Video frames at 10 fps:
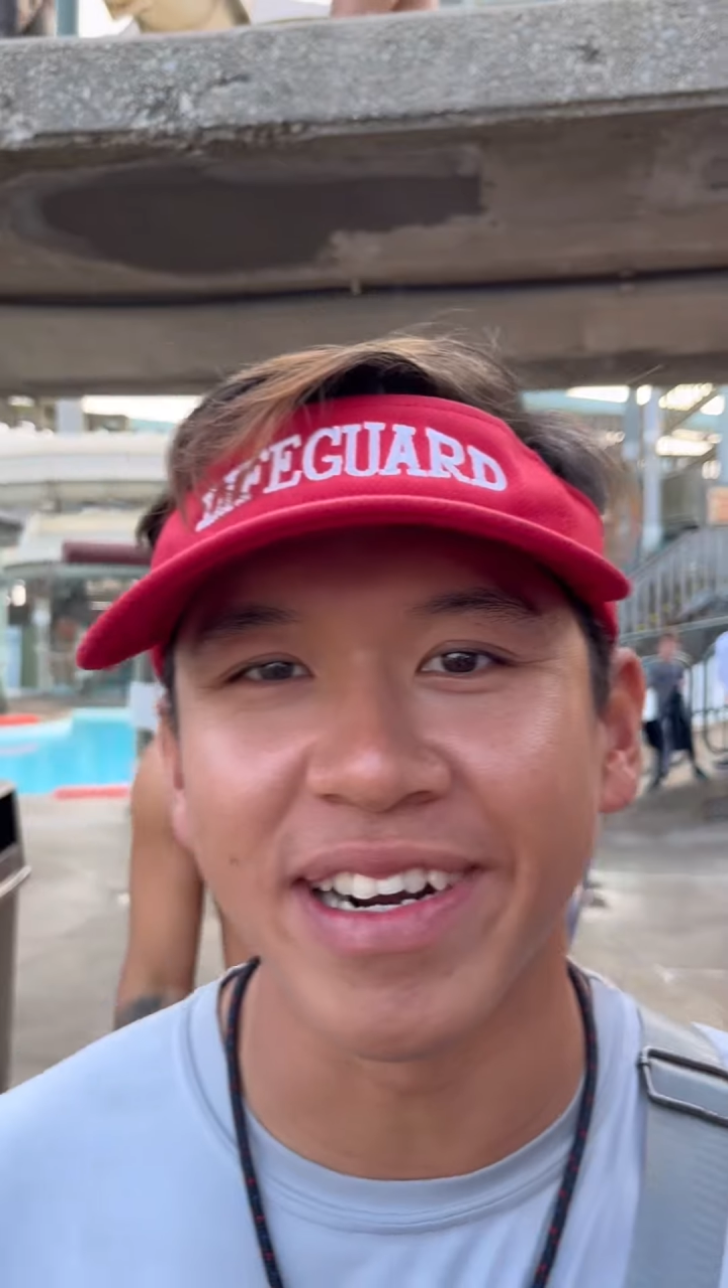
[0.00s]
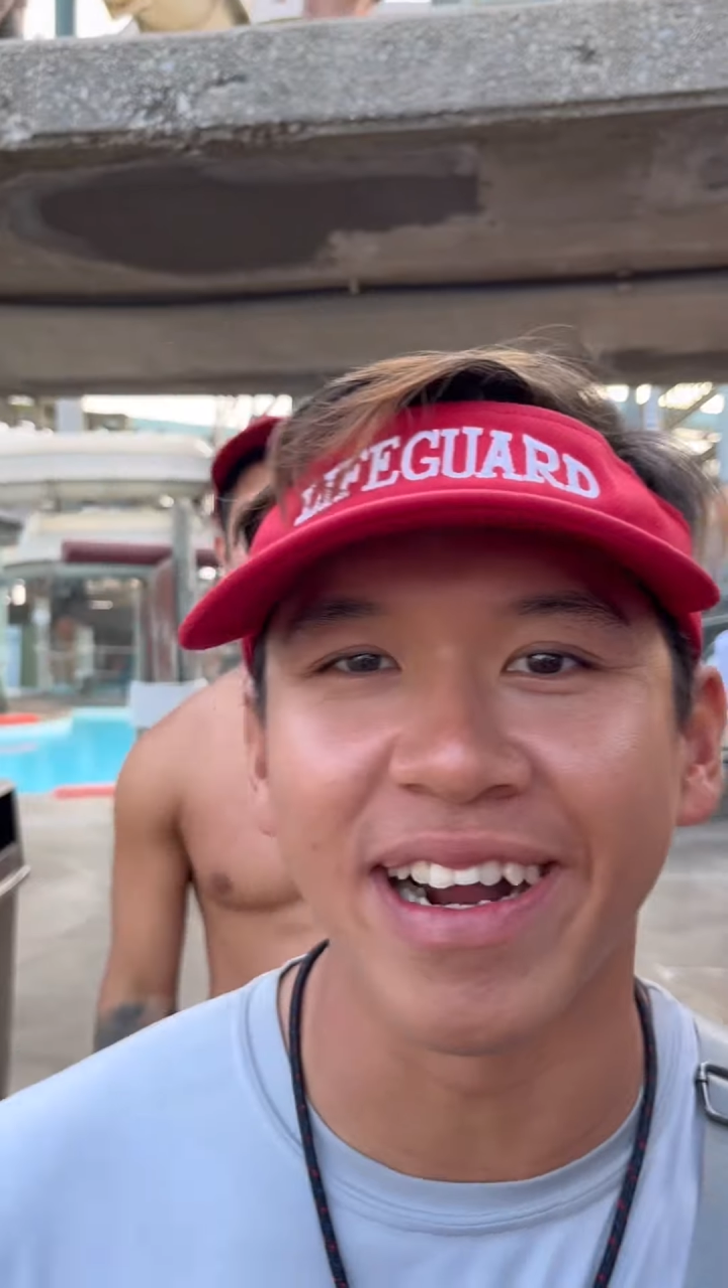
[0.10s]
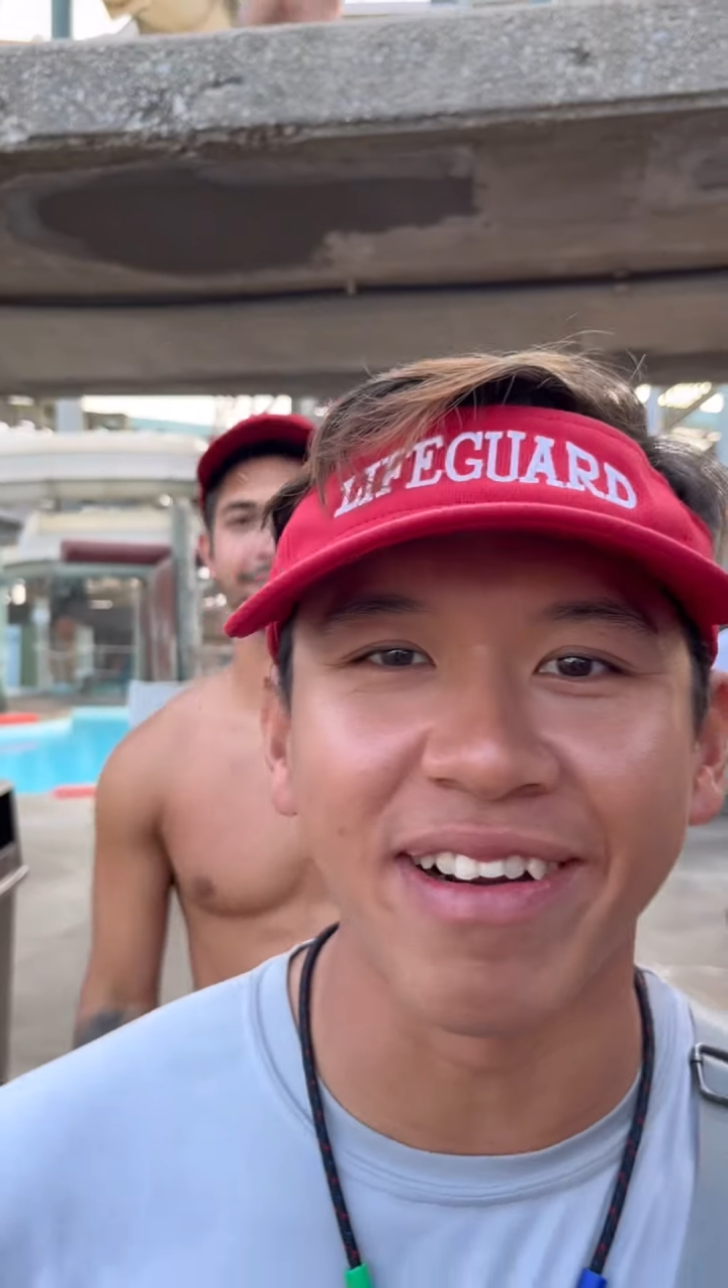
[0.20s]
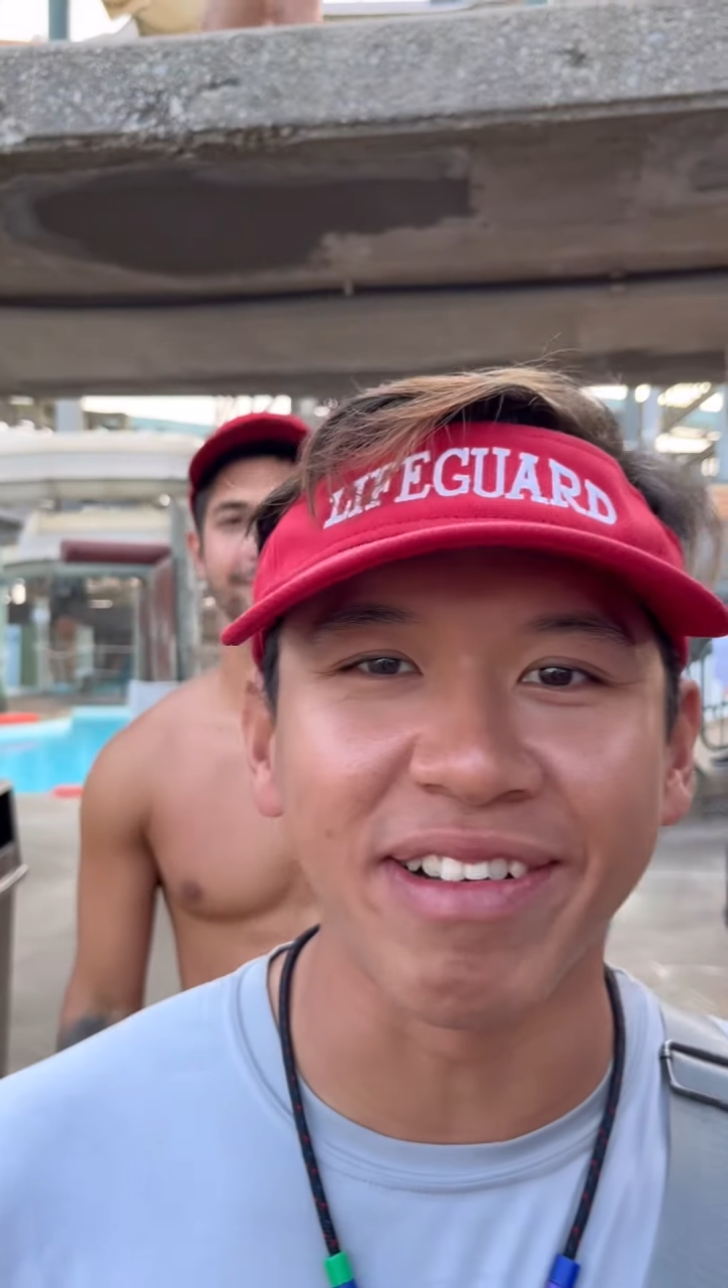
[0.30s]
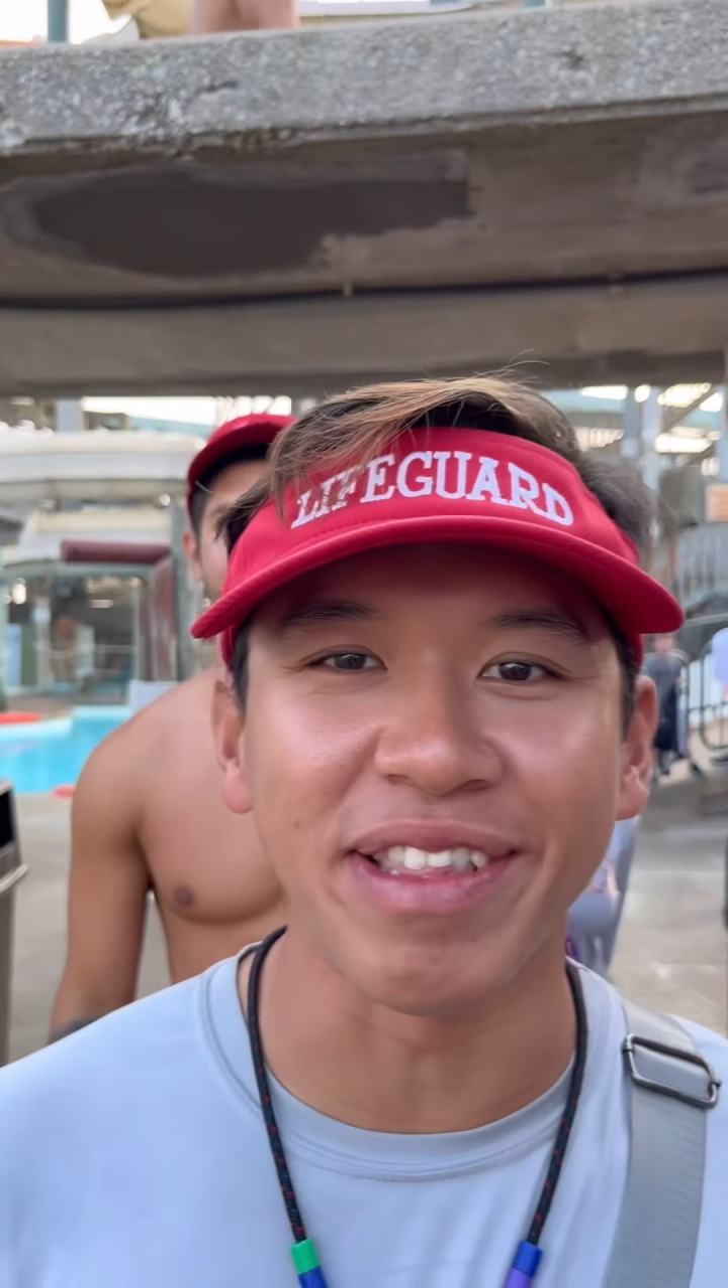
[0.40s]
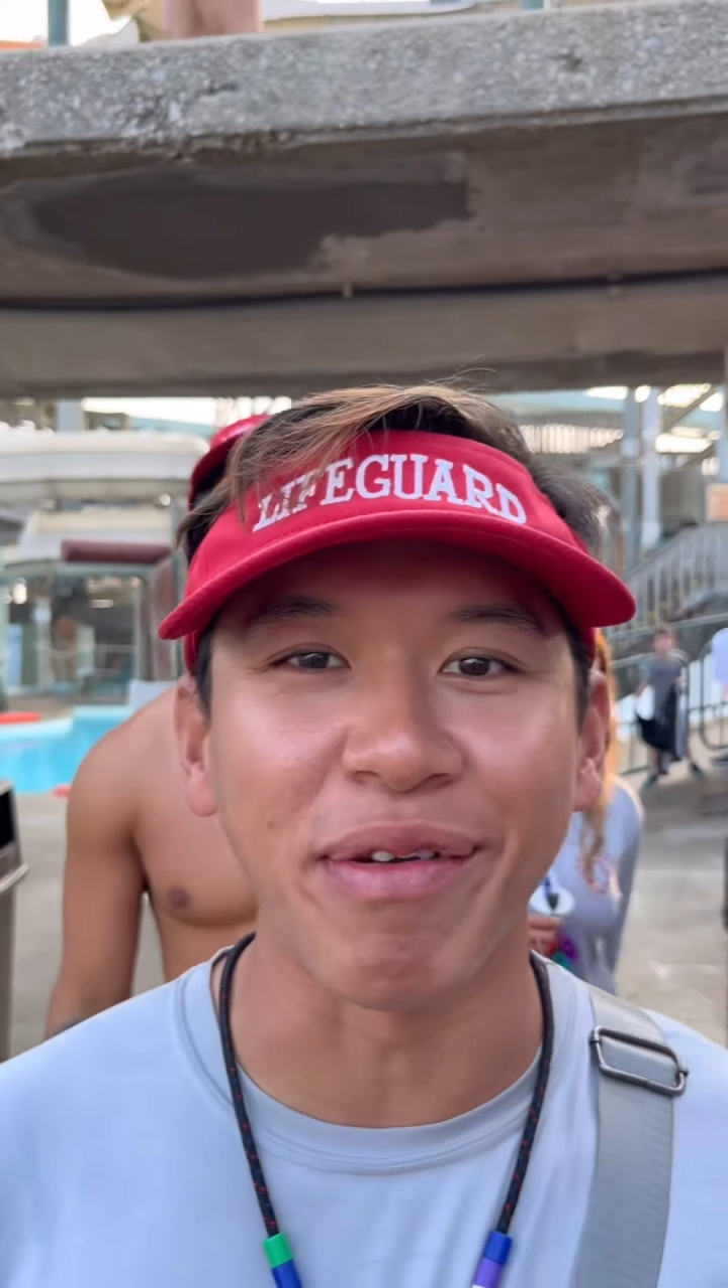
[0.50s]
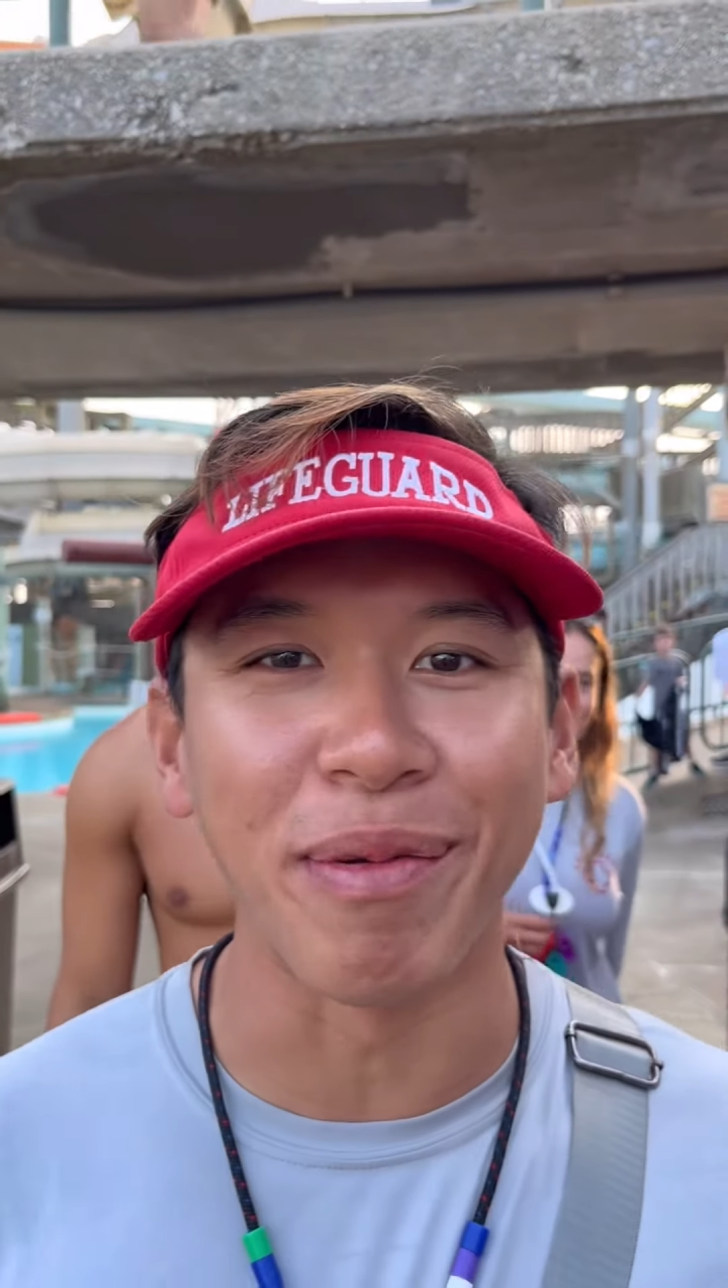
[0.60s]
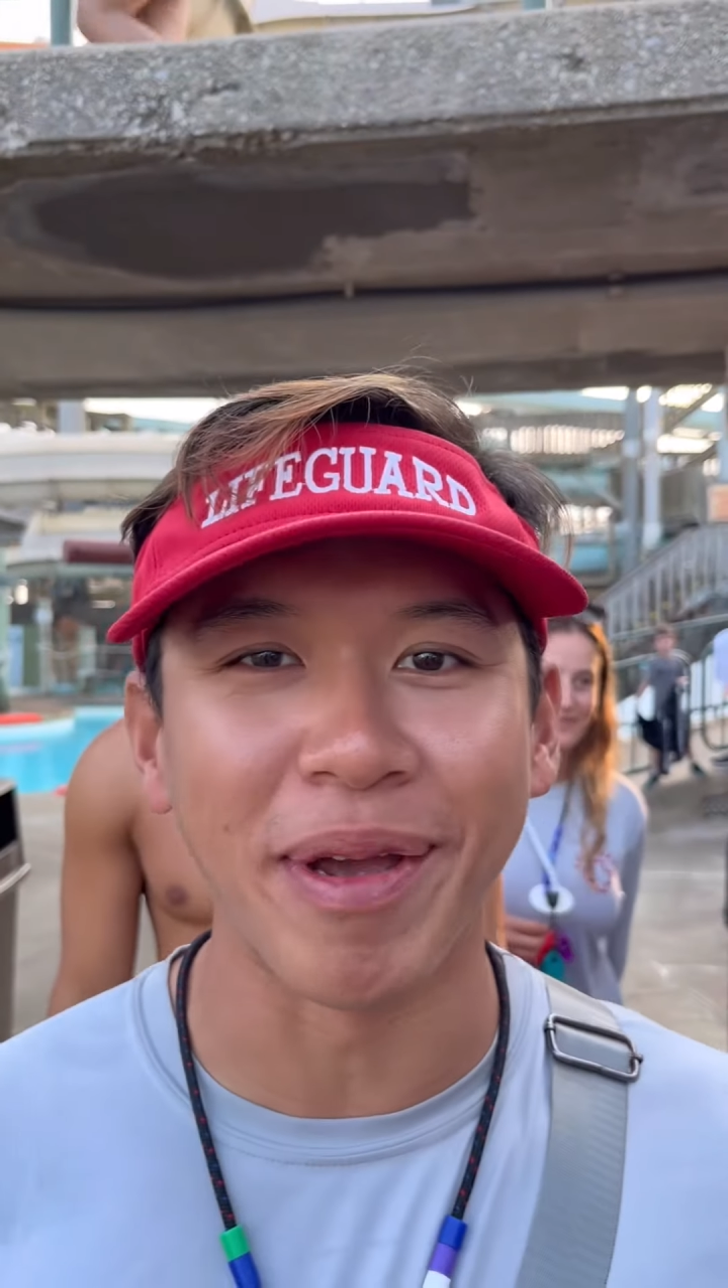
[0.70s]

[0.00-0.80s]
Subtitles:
everything will be